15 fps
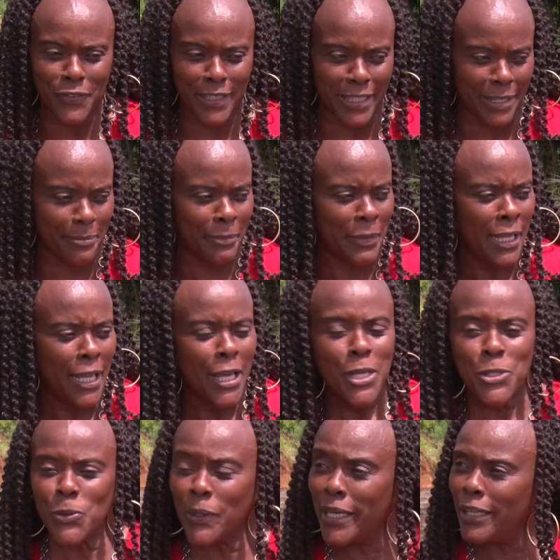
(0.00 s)
for them
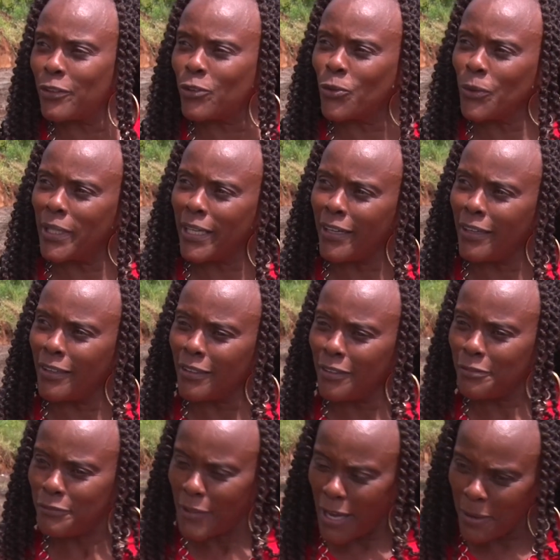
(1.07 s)
to get to
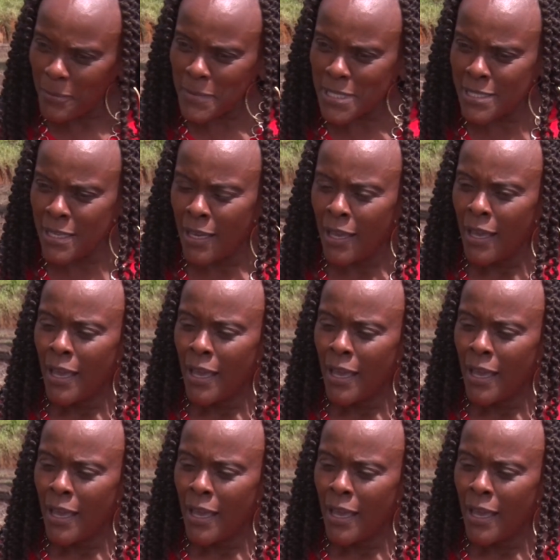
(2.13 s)
their farms,